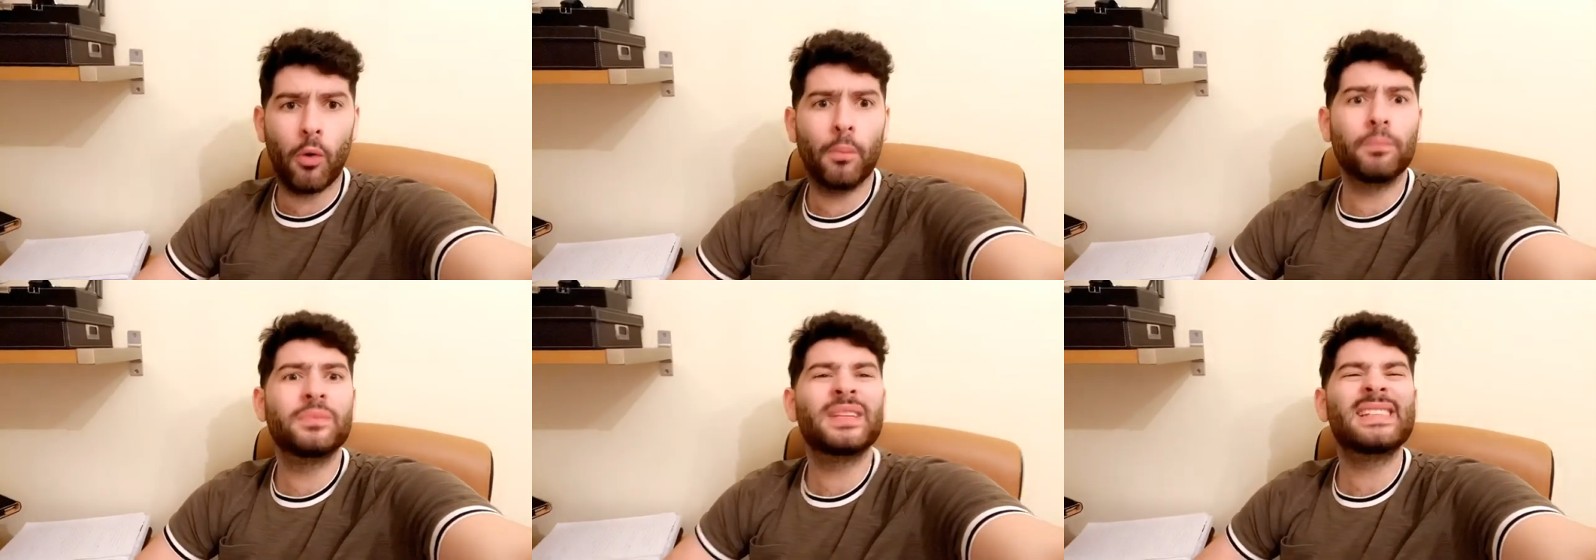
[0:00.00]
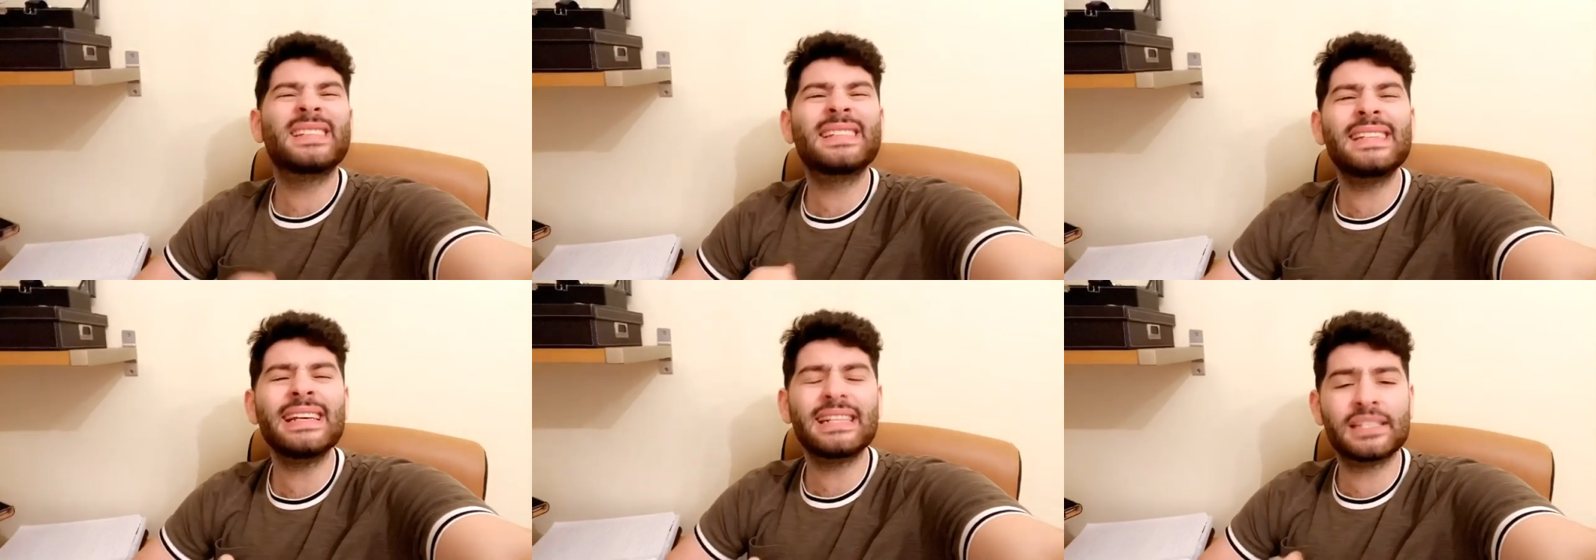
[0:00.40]

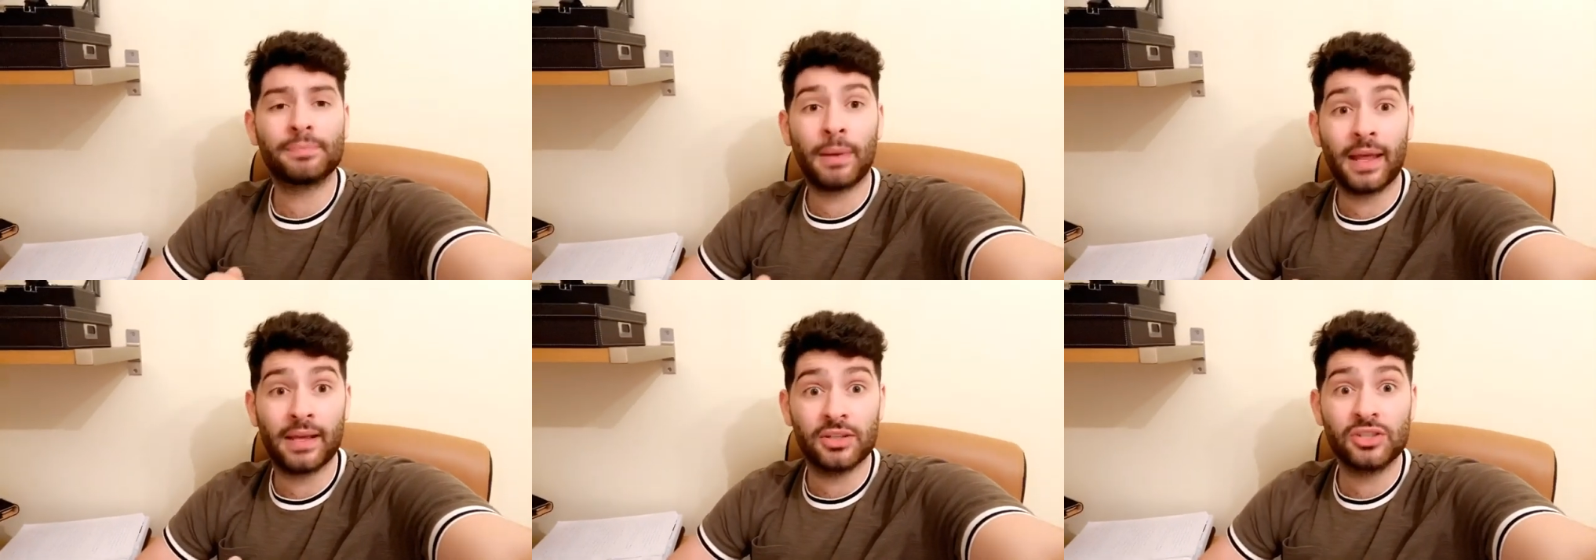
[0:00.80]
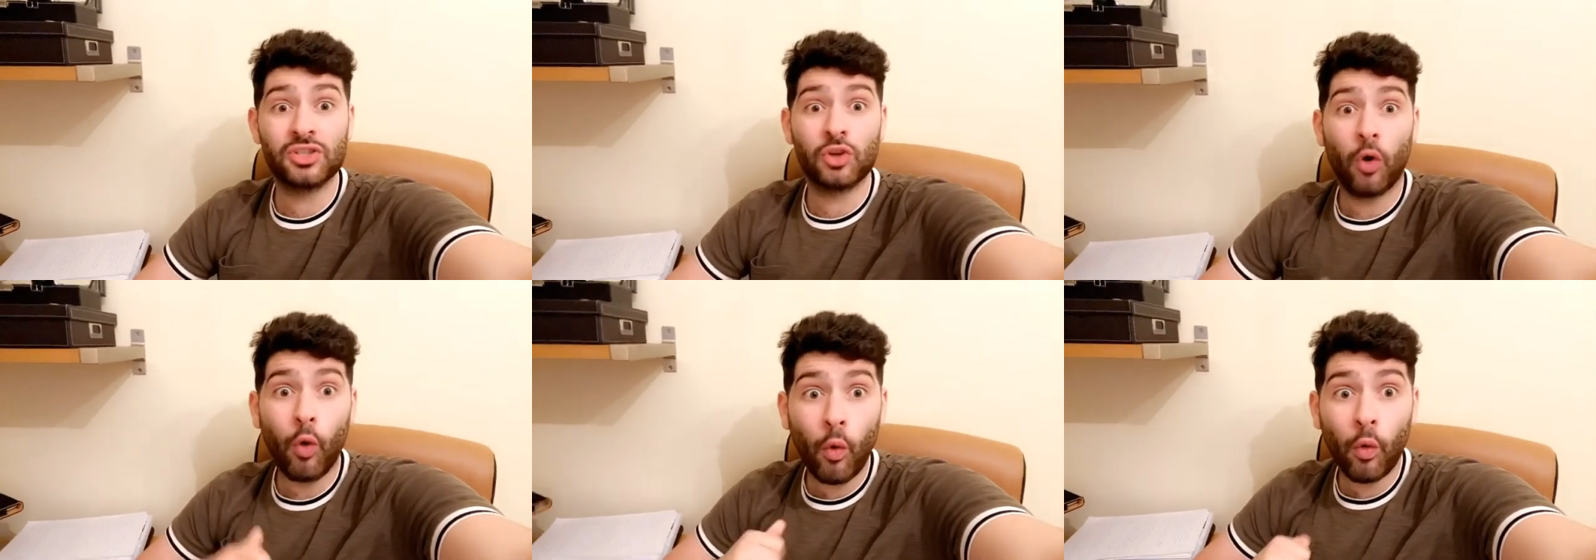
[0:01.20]
6 players
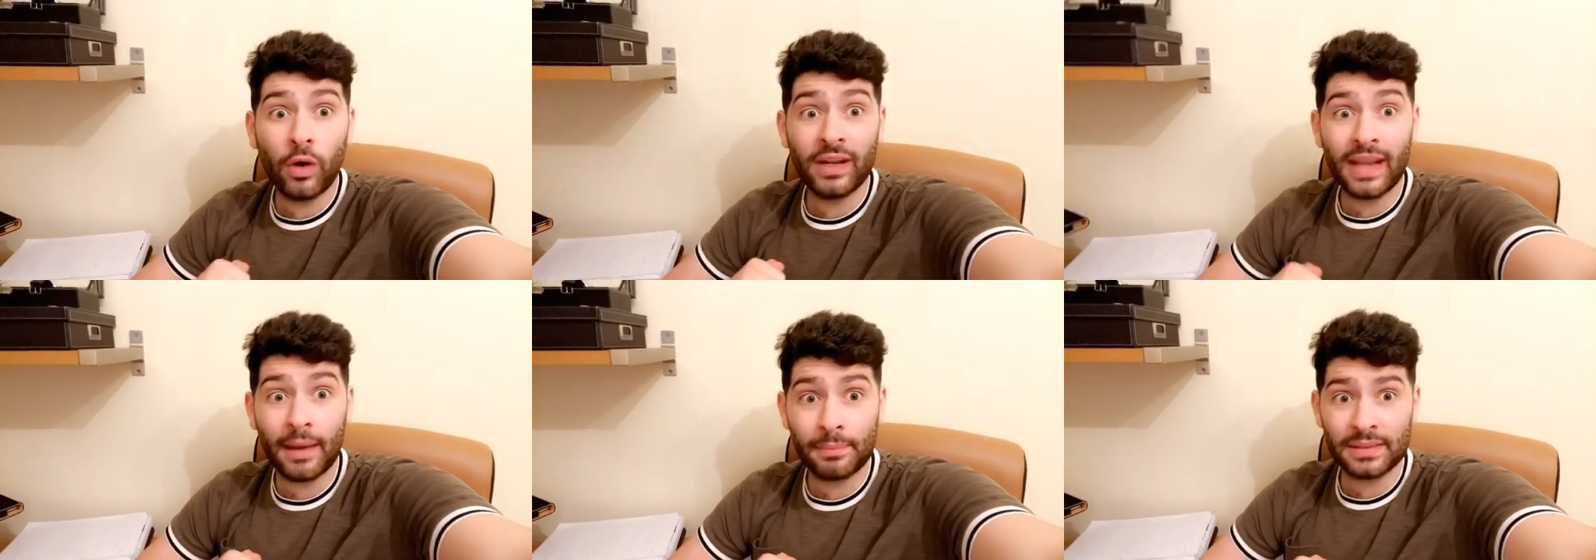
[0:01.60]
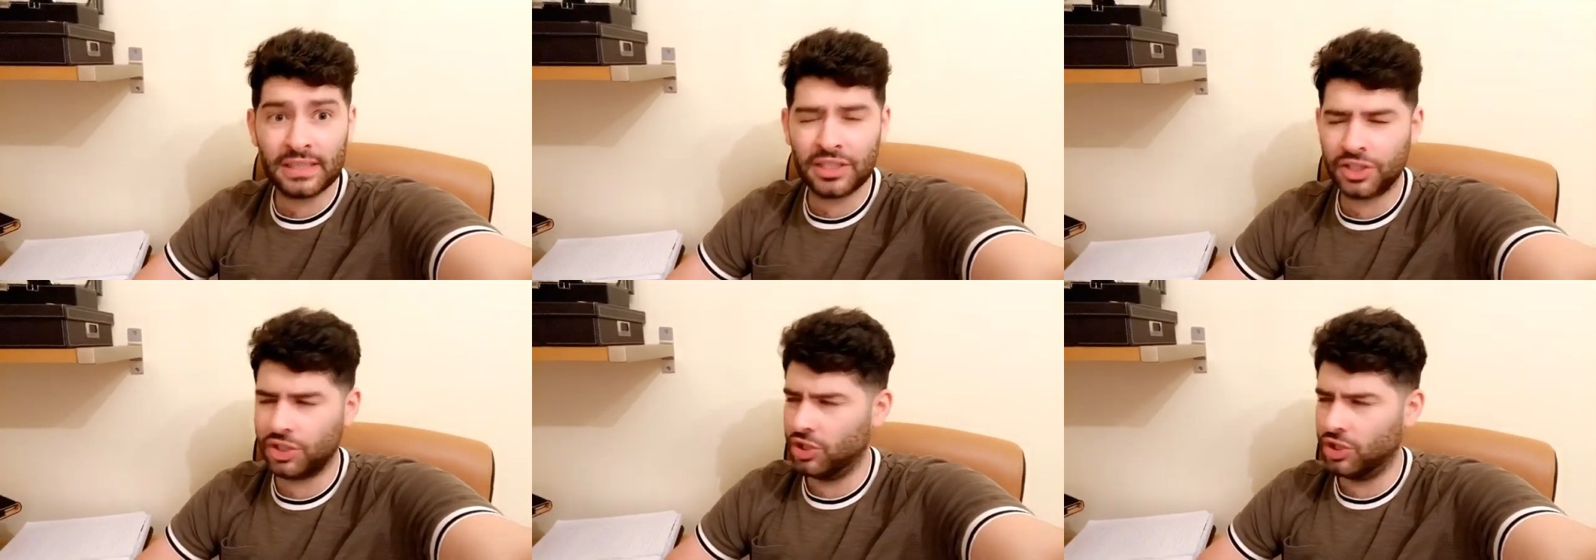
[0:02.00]
all in that position.